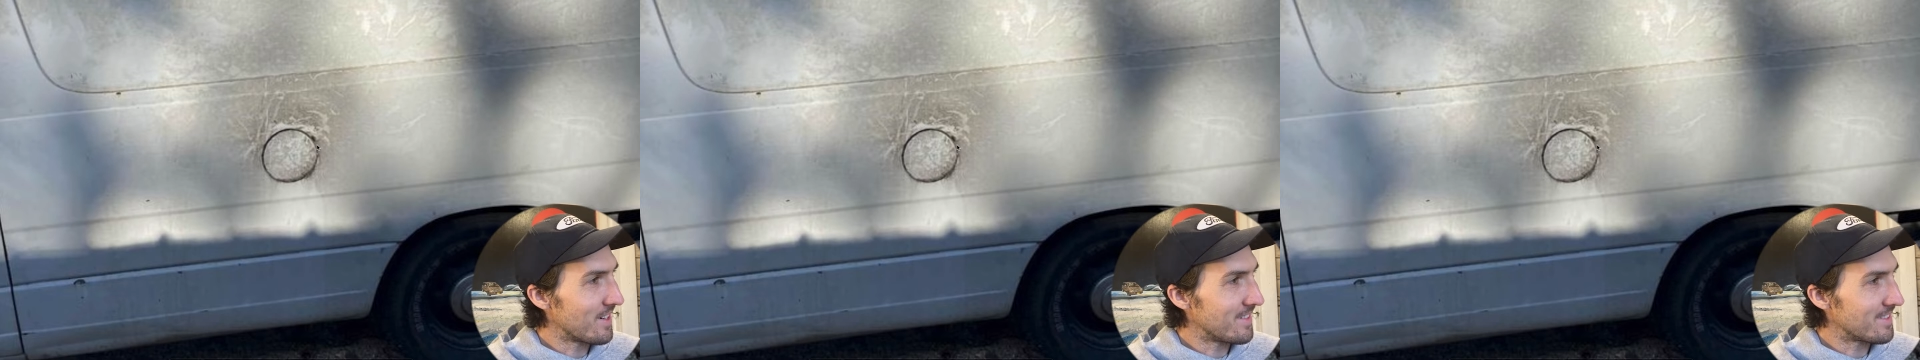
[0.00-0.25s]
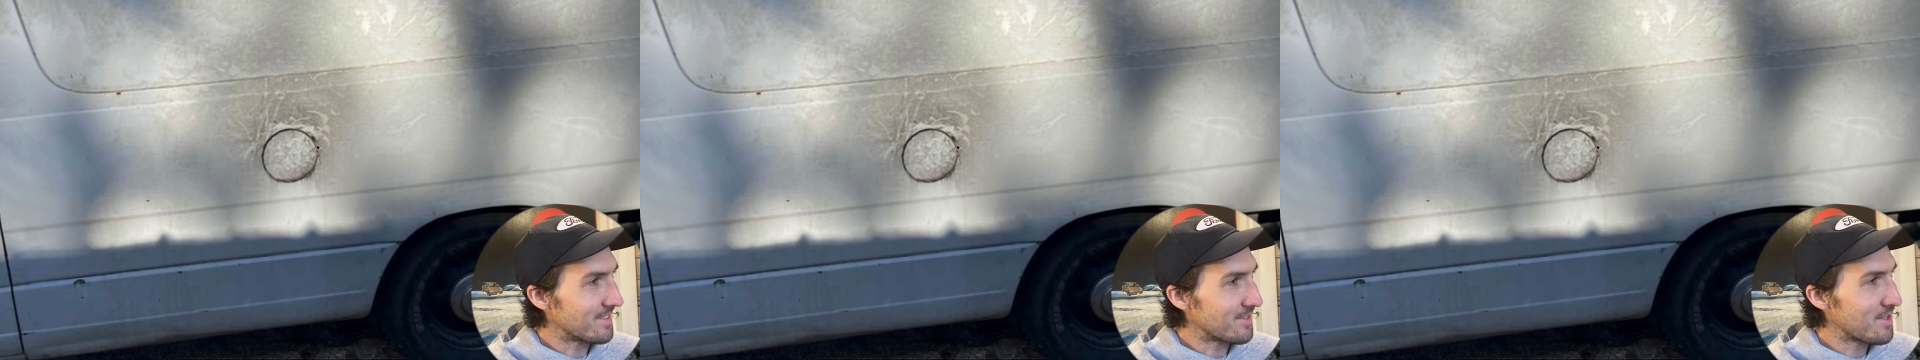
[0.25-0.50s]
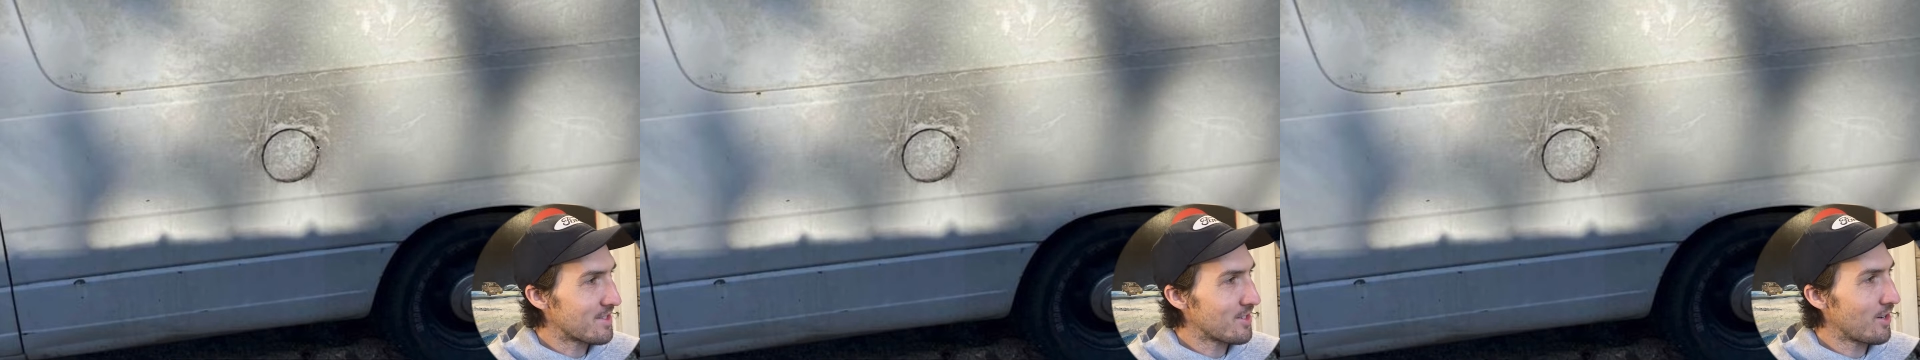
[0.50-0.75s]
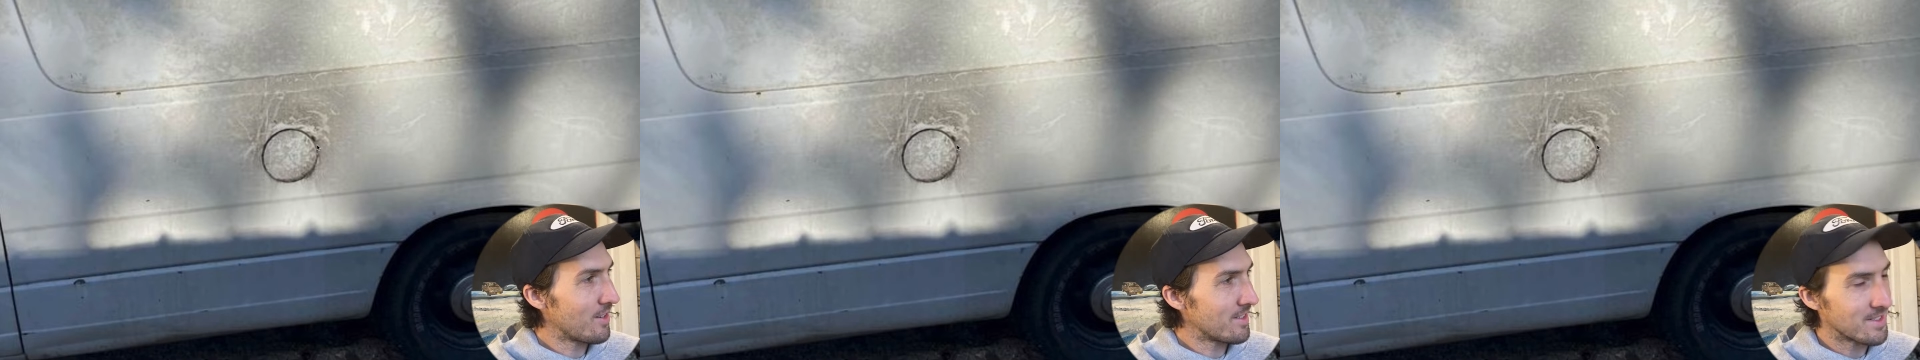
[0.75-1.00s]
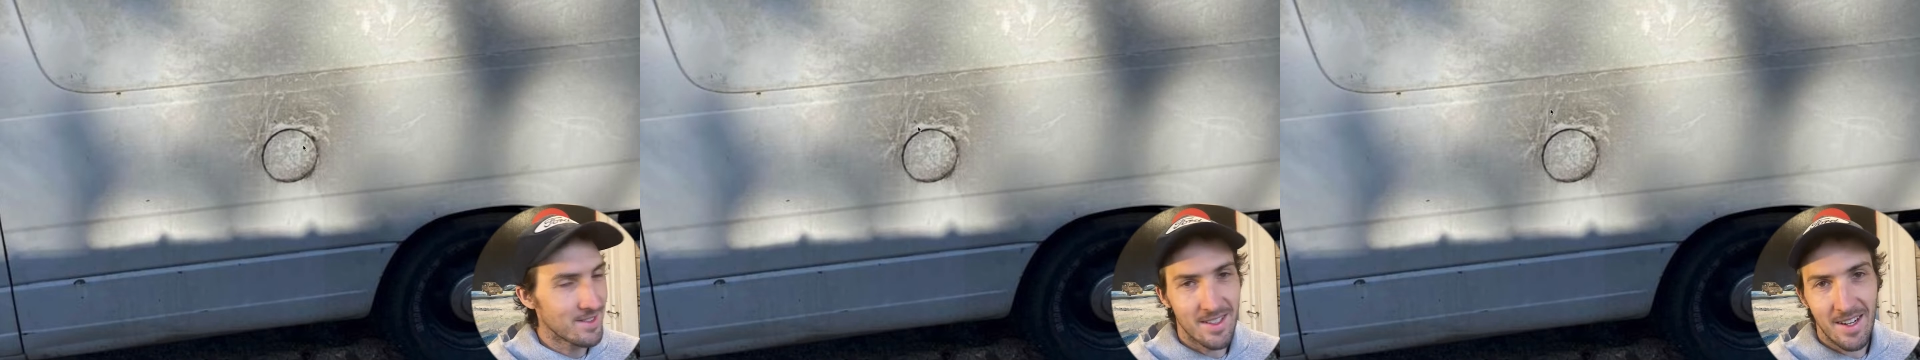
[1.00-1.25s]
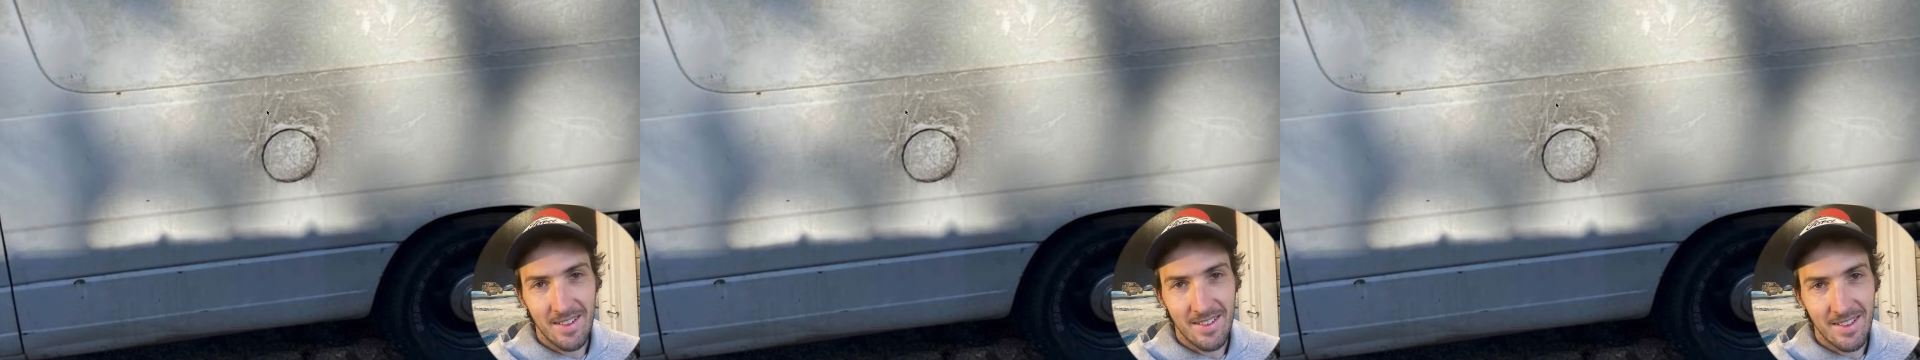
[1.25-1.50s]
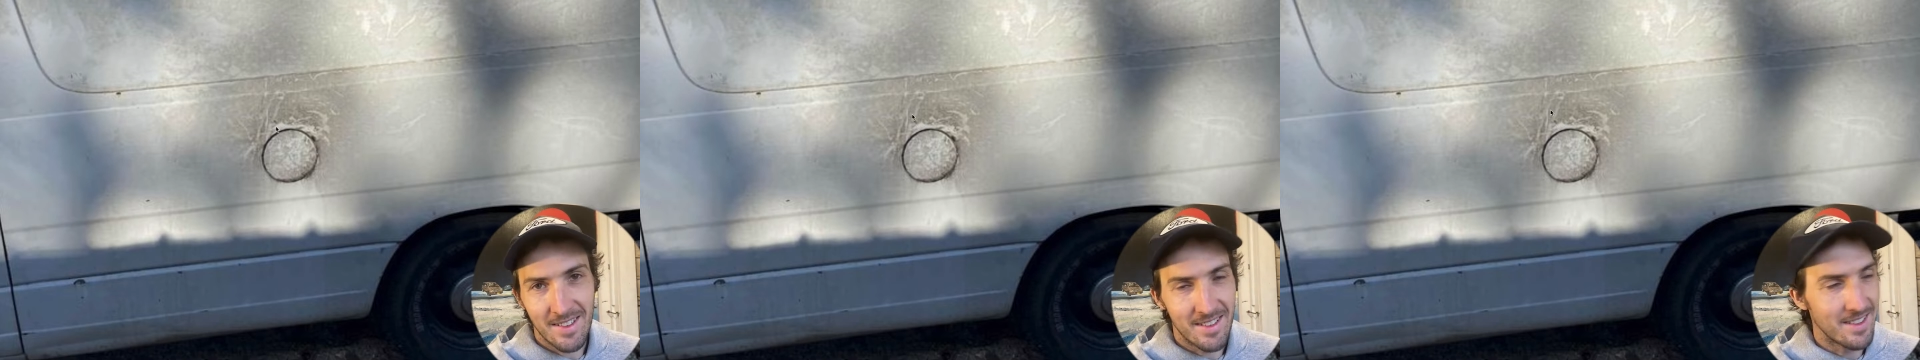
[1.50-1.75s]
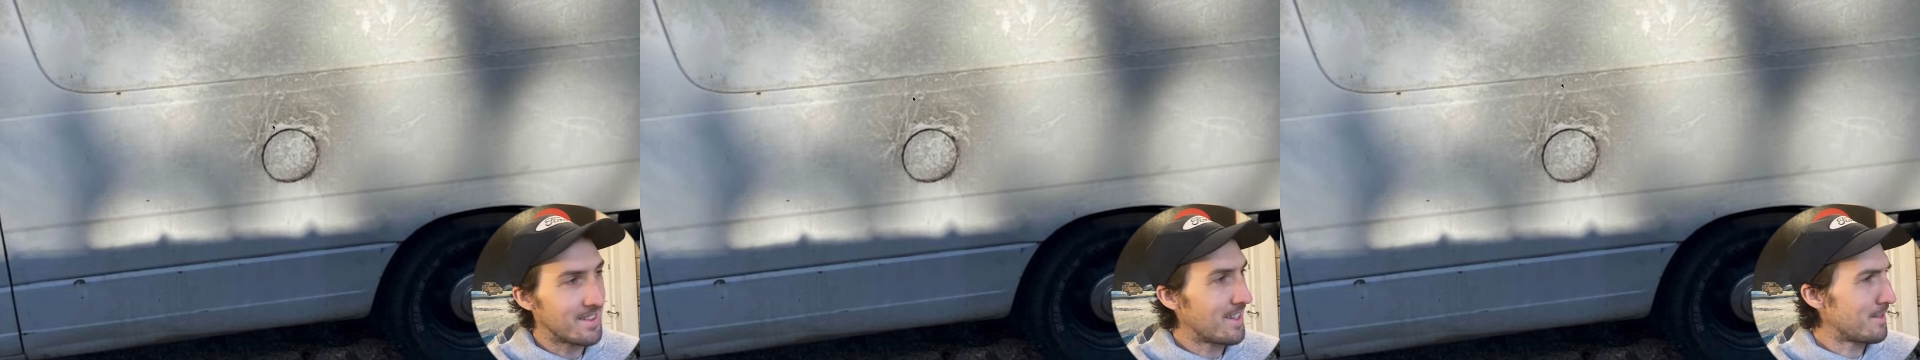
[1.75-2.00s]
and soot is around
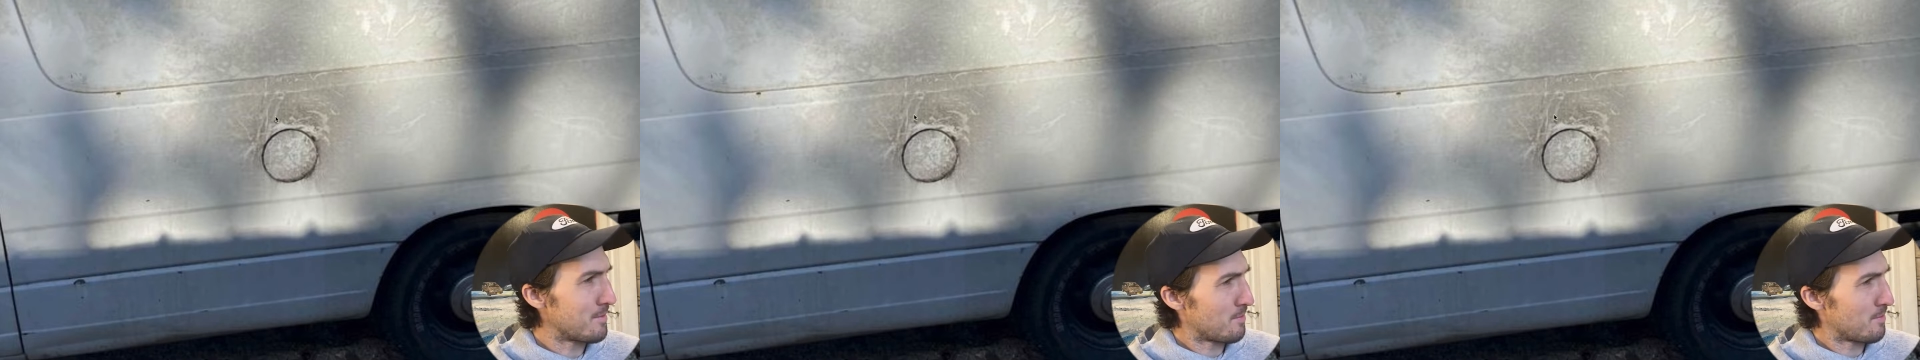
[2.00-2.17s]
and then